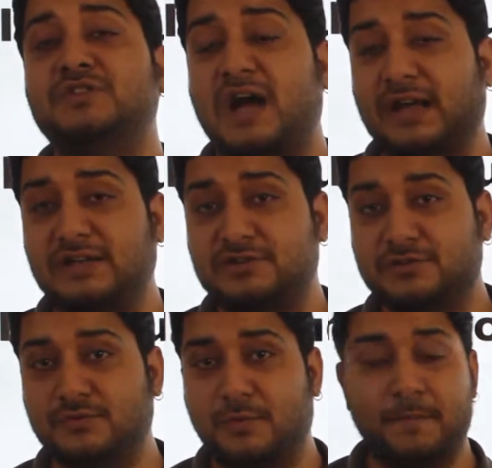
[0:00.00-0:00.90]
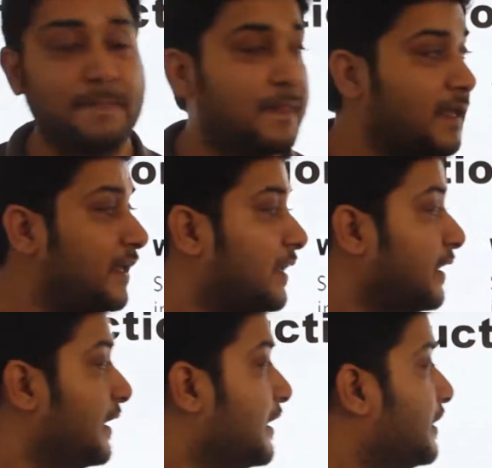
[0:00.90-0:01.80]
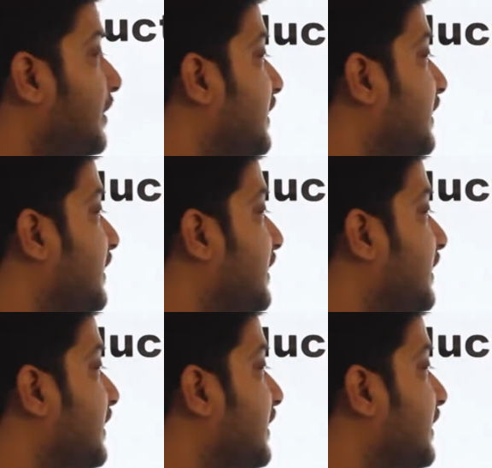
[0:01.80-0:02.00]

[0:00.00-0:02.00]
target to. Well,